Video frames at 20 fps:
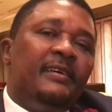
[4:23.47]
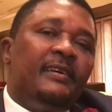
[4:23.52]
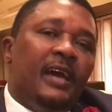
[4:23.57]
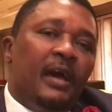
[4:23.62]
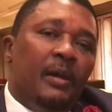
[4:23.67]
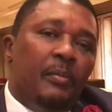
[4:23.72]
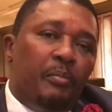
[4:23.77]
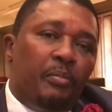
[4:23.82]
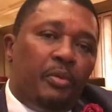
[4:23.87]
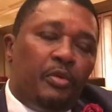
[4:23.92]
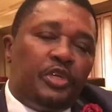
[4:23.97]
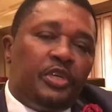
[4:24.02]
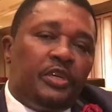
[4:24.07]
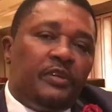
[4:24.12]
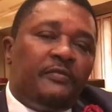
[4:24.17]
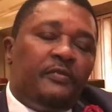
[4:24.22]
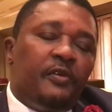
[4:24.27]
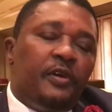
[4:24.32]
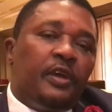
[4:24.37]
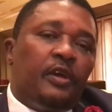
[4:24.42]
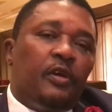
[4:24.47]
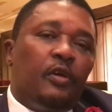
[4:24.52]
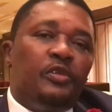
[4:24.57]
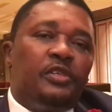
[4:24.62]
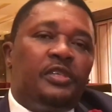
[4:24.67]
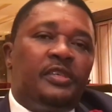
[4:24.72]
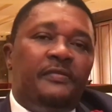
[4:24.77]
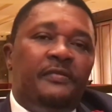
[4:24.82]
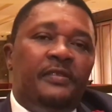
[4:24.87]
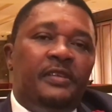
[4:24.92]
I'm pushing for
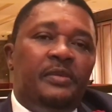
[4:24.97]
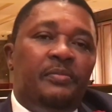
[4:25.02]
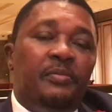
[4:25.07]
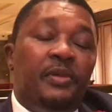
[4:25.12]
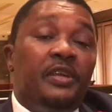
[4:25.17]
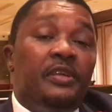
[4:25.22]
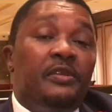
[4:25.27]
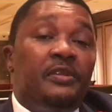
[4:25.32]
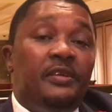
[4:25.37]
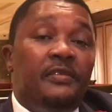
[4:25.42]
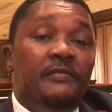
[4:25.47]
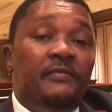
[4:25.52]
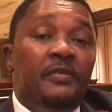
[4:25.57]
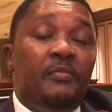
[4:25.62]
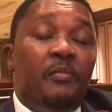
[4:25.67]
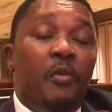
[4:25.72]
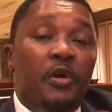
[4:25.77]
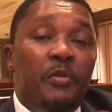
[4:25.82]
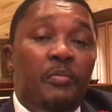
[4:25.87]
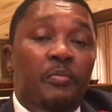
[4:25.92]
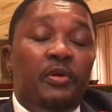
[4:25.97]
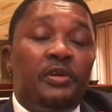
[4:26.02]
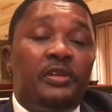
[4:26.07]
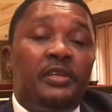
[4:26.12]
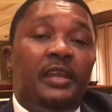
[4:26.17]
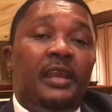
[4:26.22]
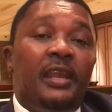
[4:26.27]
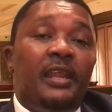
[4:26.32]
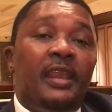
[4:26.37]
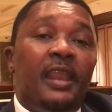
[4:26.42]
inclusivity, but even more
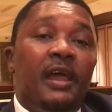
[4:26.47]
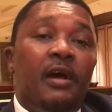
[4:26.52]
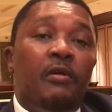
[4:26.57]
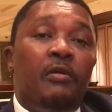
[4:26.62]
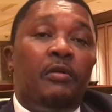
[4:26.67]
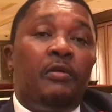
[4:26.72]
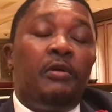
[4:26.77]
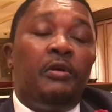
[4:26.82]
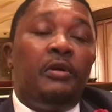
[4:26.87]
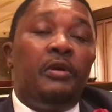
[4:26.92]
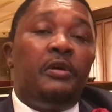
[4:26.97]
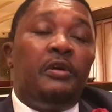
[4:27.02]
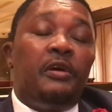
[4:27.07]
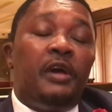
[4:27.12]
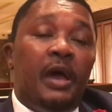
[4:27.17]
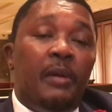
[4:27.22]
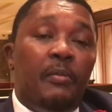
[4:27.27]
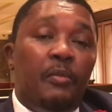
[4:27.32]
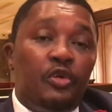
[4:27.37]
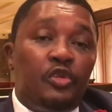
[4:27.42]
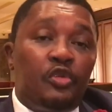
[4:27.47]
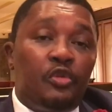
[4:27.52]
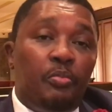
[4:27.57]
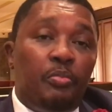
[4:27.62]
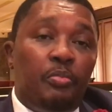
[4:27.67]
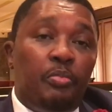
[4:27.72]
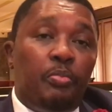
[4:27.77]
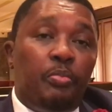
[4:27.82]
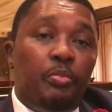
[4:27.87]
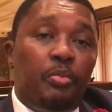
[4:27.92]
importantly now, I'm also
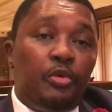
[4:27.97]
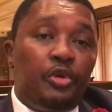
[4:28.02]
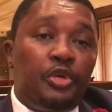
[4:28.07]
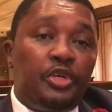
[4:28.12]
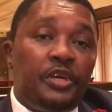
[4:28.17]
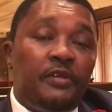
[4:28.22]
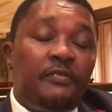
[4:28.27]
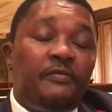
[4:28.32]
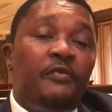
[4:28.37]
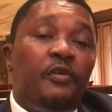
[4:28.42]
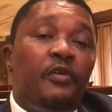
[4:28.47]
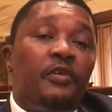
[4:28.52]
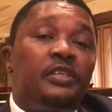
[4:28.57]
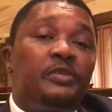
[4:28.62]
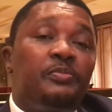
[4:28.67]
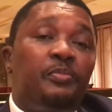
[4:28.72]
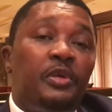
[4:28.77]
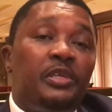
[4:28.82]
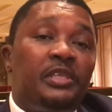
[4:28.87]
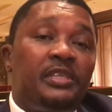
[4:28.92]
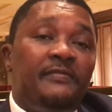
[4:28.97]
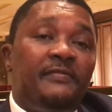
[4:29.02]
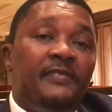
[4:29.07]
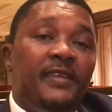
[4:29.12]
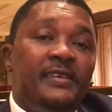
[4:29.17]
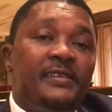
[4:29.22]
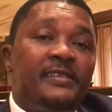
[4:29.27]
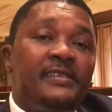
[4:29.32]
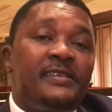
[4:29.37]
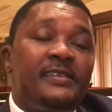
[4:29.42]
pushing for
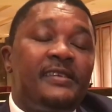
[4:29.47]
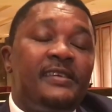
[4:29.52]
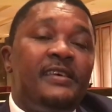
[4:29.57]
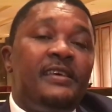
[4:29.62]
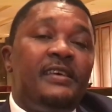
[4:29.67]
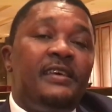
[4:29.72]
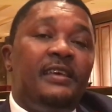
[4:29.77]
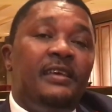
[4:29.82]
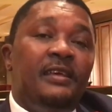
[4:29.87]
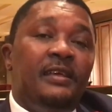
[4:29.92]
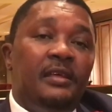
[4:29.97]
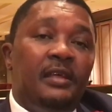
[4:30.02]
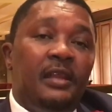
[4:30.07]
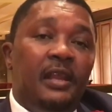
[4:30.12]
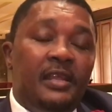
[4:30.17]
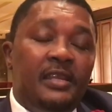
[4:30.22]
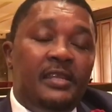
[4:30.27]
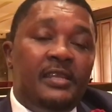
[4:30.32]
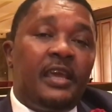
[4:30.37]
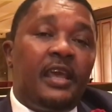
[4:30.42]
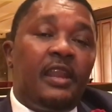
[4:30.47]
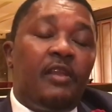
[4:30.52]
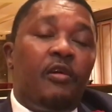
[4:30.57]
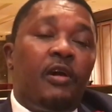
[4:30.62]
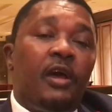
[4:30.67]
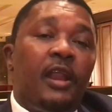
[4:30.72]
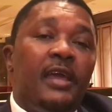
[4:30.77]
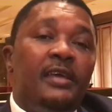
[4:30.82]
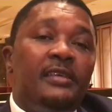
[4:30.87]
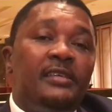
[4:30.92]
responsiveness, leading an
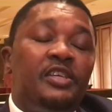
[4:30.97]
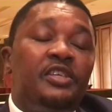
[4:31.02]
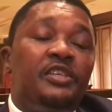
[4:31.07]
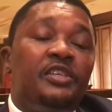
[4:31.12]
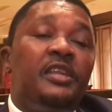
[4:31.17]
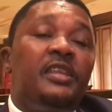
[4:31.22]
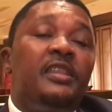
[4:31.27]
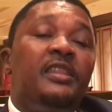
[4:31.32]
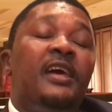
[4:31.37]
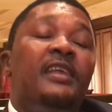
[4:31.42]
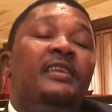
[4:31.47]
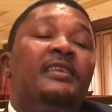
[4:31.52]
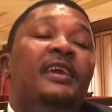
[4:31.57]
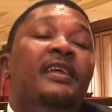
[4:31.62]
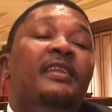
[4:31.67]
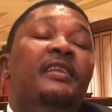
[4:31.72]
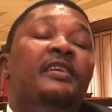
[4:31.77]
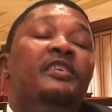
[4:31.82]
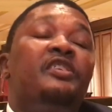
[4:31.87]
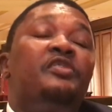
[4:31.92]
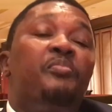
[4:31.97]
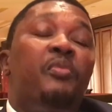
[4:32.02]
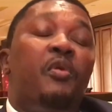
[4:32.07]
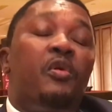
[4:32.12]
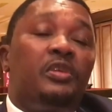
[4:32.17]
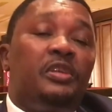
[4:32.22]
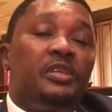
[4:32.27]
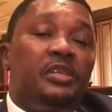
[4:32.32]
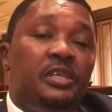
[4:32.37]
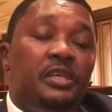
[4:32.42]
organization that can
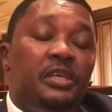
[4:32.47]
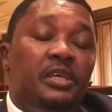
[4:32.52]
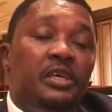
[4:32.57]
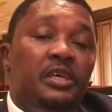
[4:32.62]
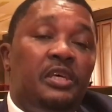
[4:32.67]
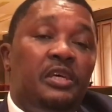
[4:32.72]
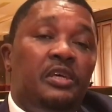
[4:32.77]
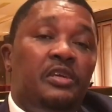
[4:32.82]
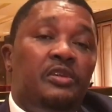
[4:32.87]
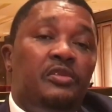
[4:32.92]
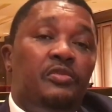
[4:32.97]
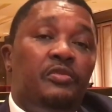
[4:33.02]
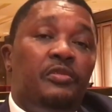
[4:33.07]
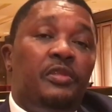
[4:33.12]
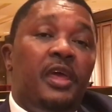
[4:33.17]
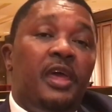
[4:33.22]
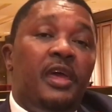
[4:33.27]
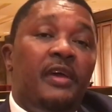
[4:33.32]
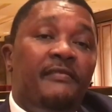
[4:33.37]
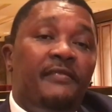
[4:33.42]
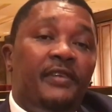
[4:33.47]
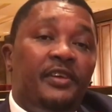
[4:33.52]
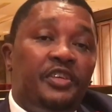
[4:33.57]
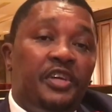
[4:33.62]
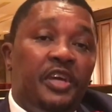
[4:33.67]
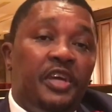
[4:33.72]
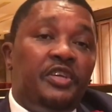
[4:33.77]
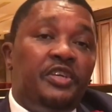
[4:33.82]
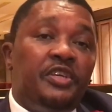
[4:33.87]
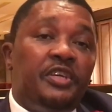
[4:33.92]
respond to the
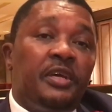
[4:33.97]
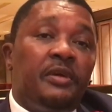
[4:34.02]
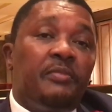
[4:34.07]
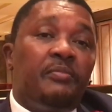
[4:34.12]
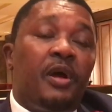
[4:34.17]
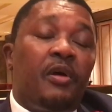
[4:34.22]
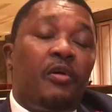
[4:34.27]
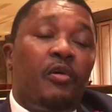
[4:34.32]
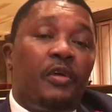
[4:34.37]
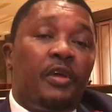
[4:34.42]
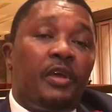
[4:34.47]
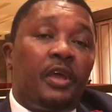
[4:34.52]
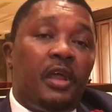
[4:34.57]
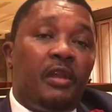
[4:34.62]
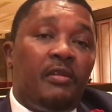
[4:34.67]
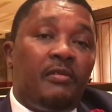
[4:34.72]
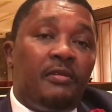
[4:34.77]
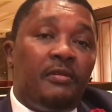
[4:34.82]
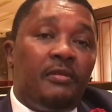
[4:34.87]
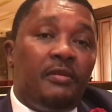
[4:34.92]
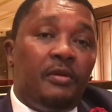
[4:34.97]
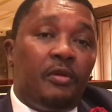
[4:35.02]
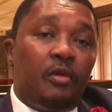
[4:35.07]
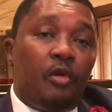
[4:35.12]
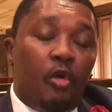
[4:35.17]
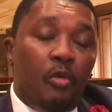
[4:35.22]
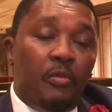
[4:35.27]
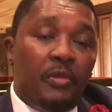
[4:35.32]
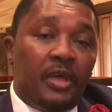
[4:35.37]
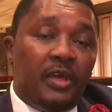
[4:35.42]
ever-changing
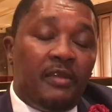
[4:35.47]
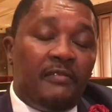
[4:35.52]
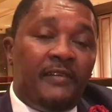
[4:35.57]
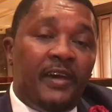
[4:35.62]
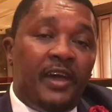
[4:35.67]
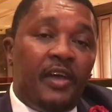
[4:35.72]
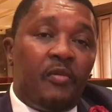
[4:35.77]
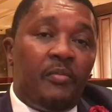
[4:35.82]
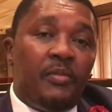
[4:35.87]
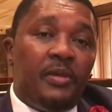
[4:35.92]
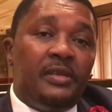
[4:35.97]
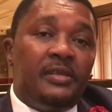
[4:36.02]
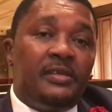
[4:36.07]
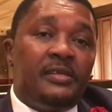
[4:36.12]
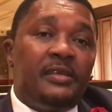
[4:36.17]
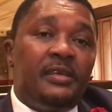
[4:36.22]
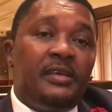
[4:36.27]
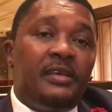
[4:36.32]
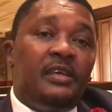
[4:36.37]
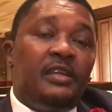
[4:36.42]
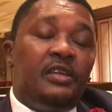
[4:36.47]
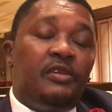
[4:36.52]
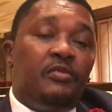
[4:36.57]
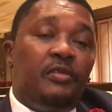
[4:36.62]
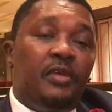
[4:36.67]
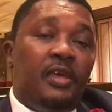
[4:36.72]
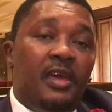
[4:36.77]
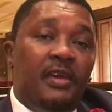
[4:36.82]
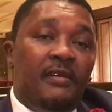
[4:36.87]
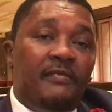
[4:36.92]
macroeconomic environment, to
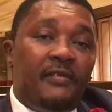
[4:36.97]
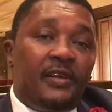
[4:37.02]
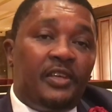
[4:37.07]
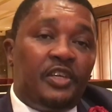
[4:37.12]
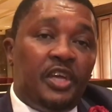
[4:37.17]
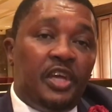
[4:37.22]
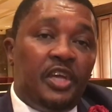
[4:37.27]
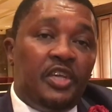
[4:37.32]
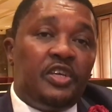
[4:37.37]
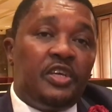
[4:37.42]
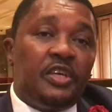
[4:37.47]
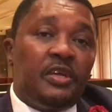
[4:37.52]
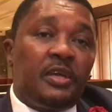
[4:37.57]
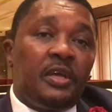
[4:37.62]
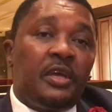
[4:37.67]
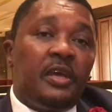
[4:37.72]
the ever-changing